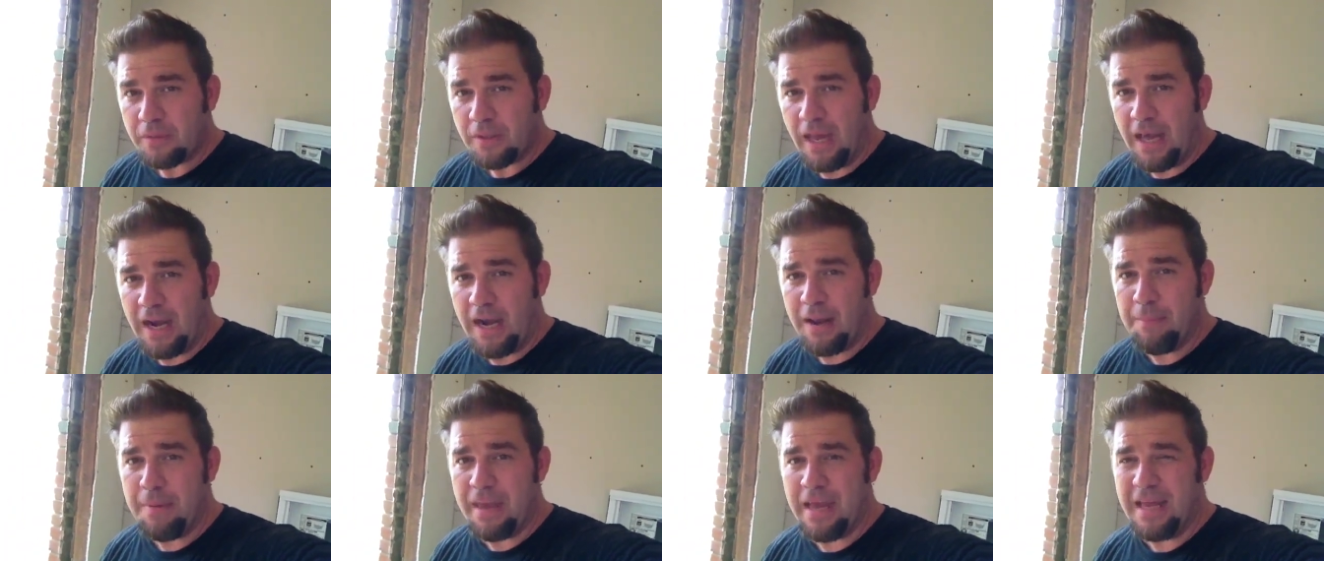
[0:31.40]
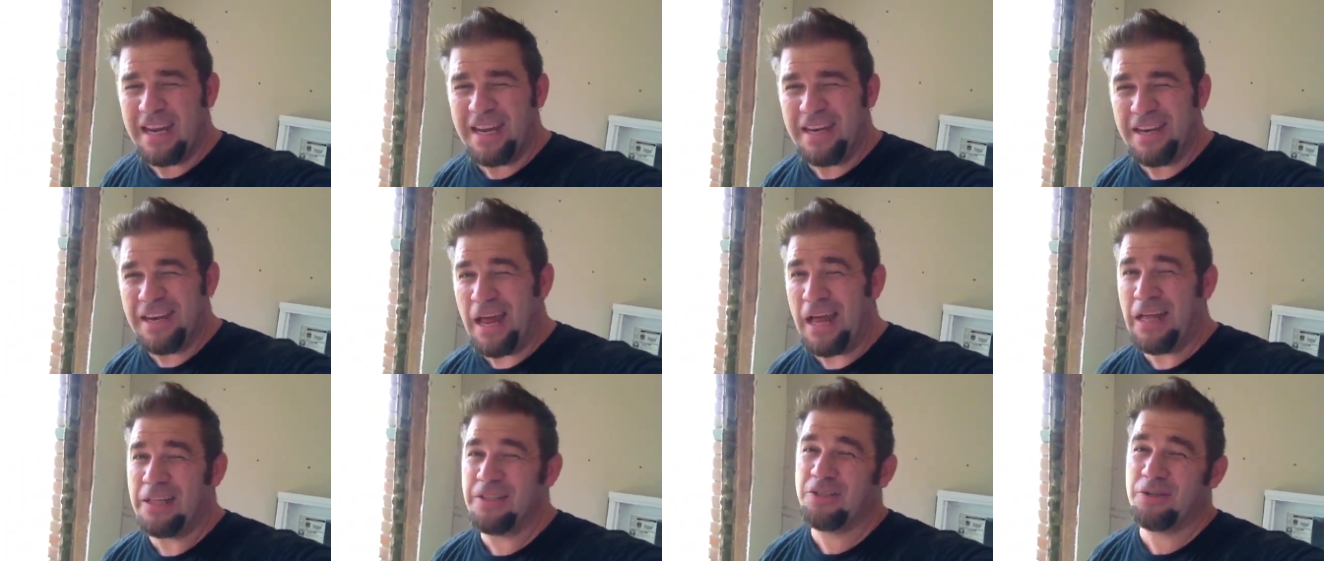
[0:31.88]
And I made
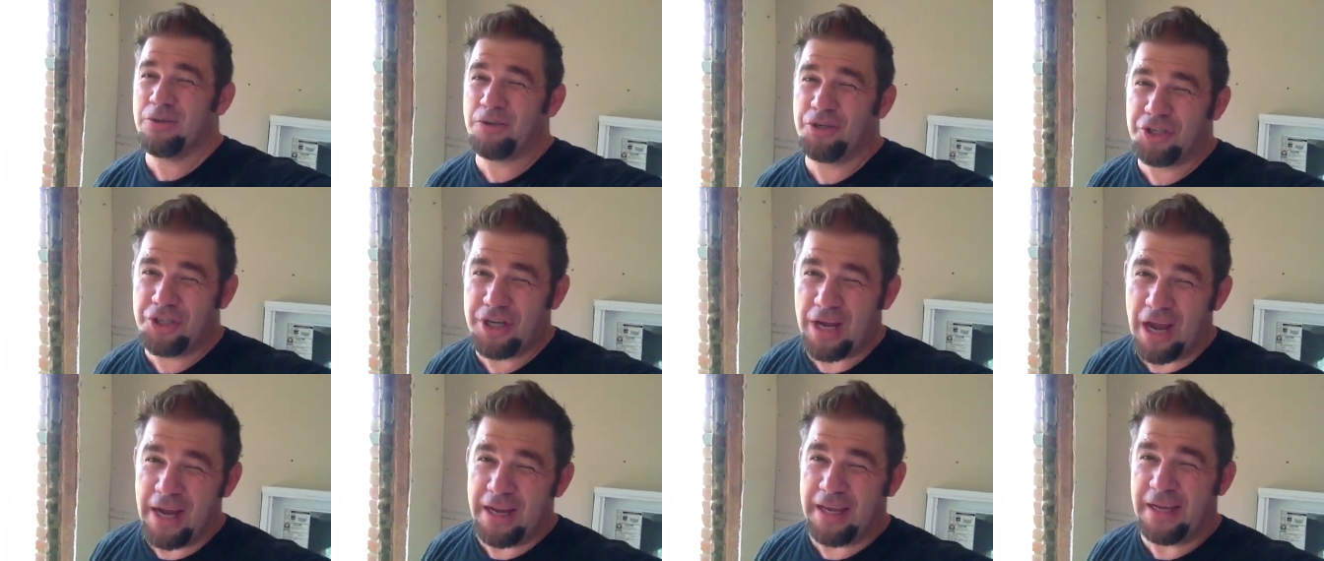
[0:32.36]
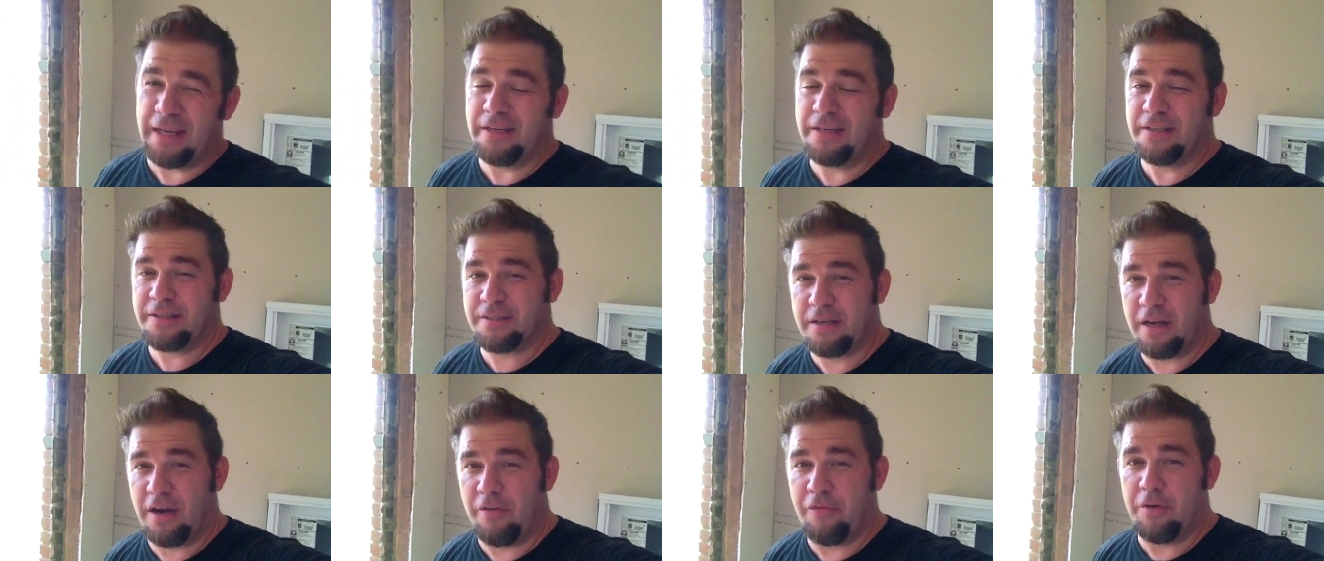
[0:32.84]
a not-so-shocking
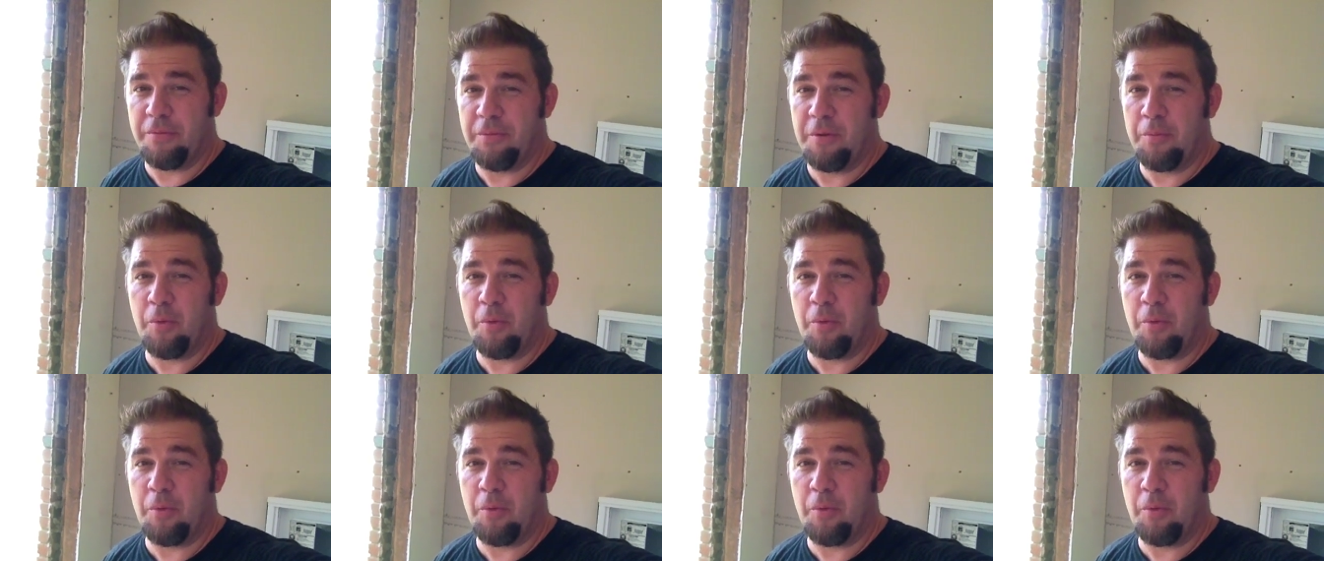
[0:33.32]
discovery.